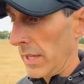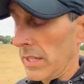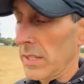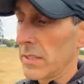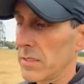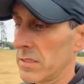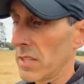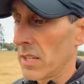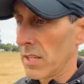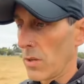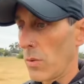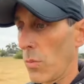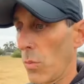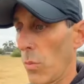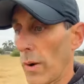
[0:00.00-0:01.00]
is
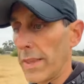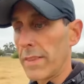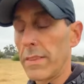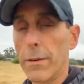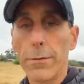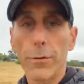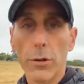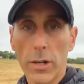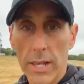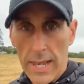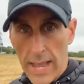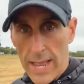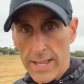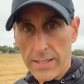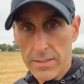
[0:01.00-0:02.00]
when the foot
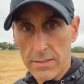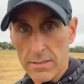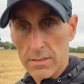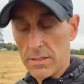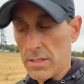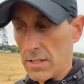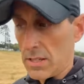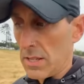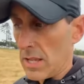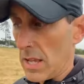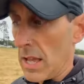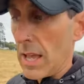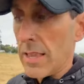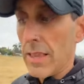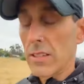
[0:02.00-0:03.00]
lands.
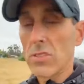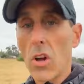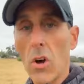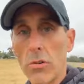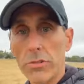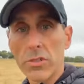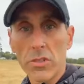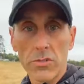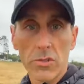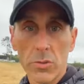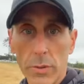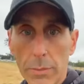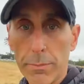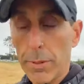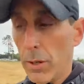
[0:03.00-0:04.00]
That's a
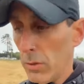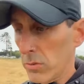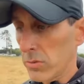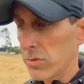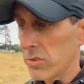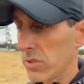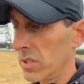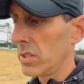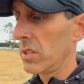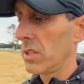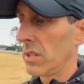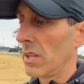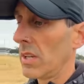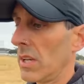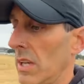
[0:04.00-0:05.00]
horizontal impulse.
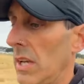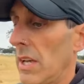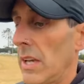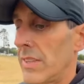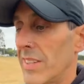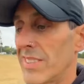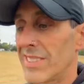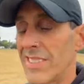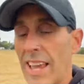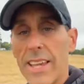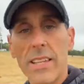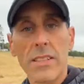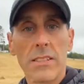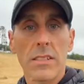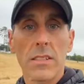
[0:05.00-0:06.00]
The
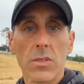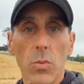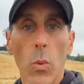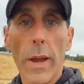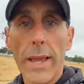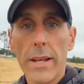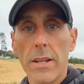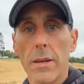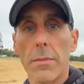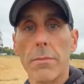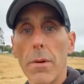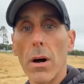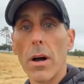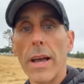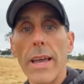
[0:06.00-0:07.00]
second is when
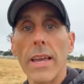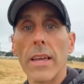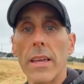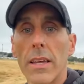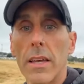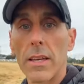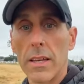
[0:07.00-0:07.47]
my